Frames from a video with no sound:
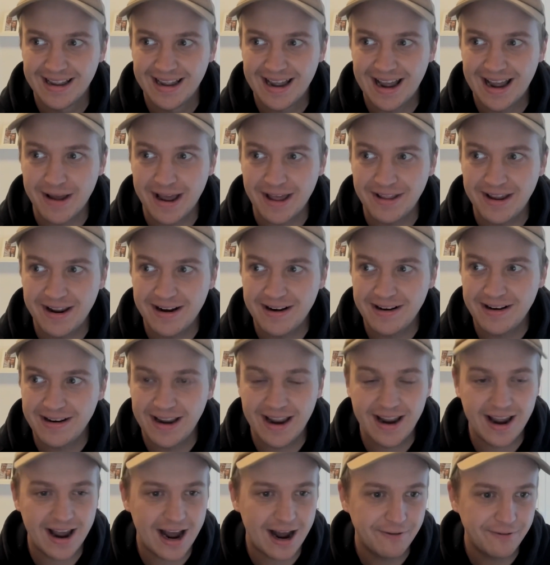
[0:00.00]
And then,
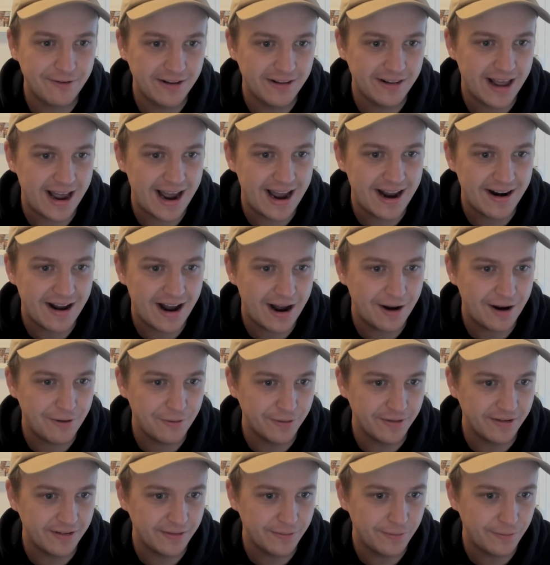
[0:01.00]
after that, I
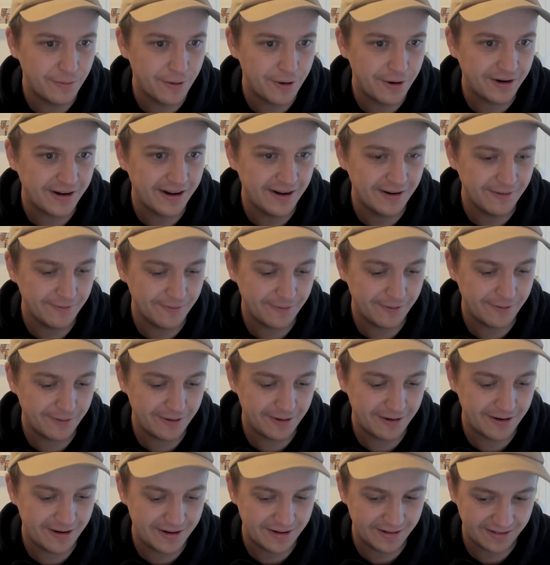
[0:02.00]
was working for
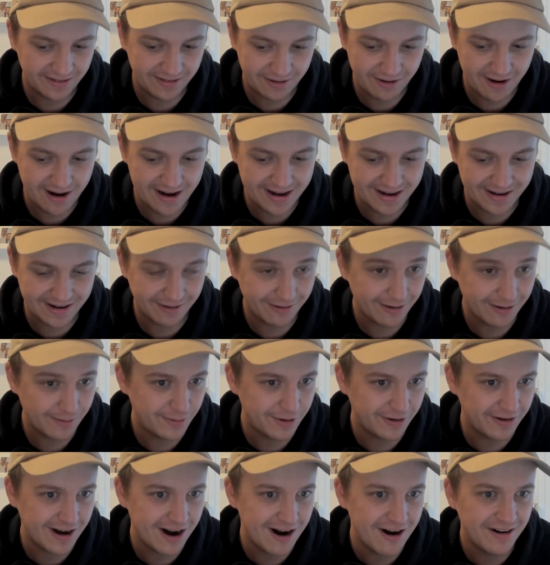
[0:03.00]
an Australian
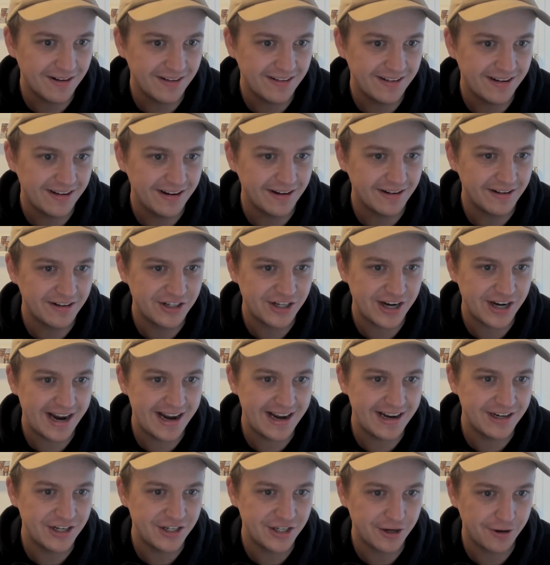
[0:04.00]
cryptocurrency
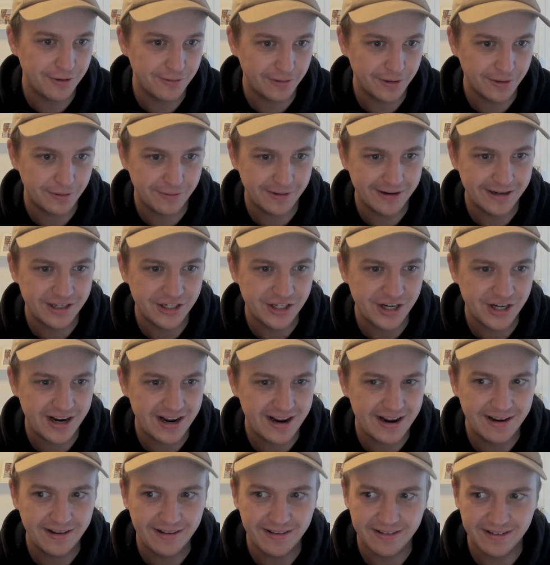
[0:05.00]
exchange called
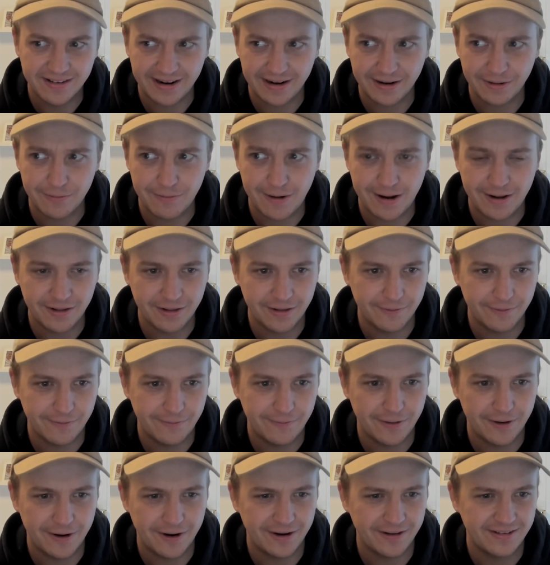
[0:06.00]
CoinJar. It's like one of the
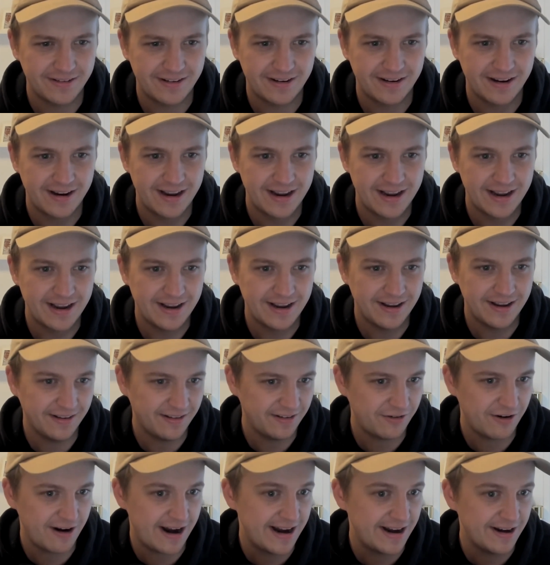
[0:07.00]
first
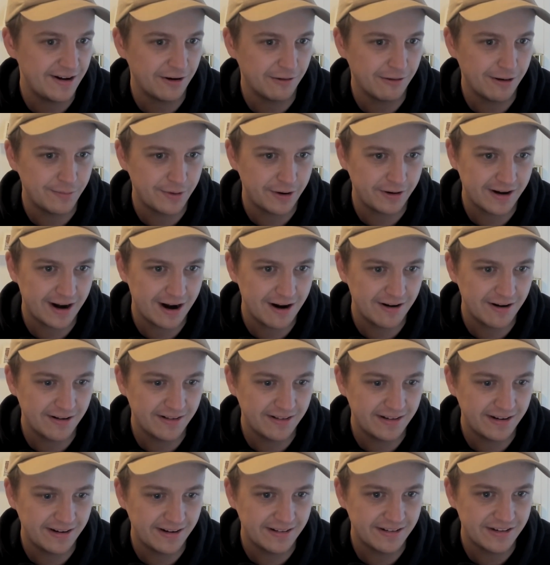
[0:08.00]
Australian
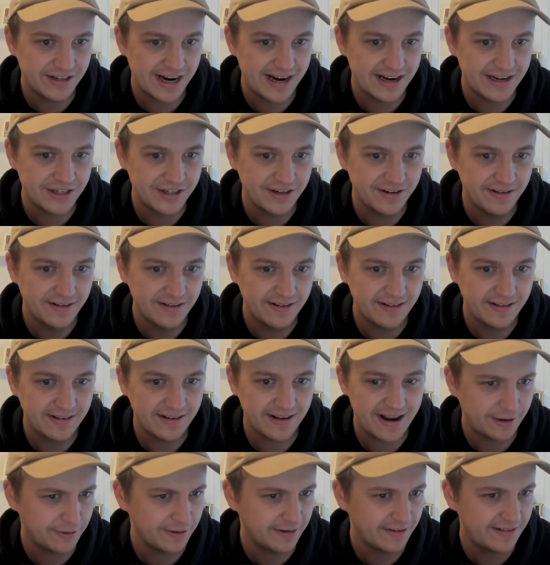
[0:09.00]
cryptocurrency exchanges
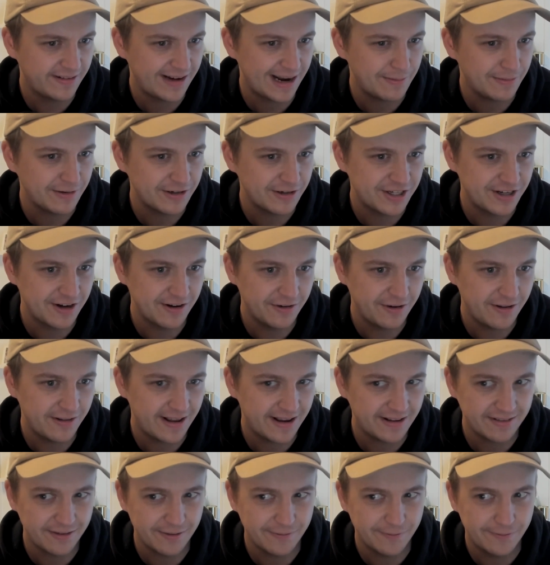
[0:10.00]
that got established in
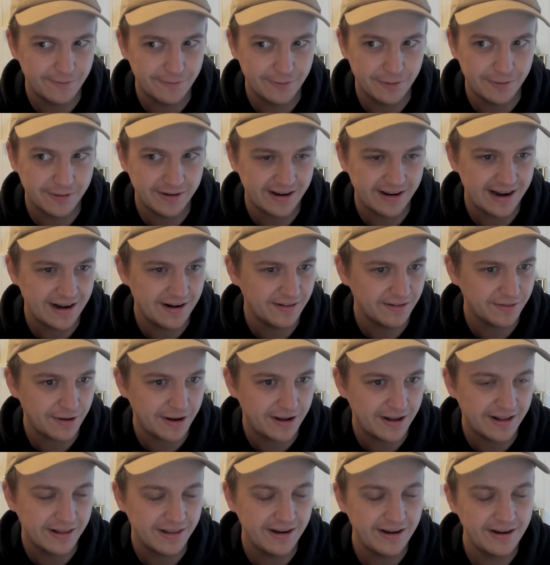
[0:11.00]
2014 as
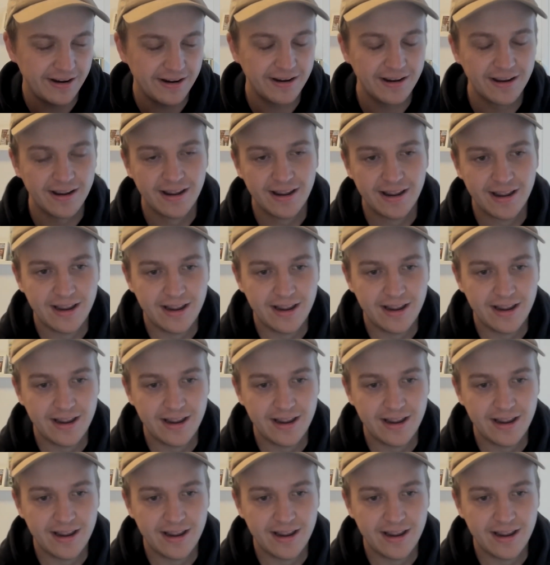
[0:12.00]
well, I think.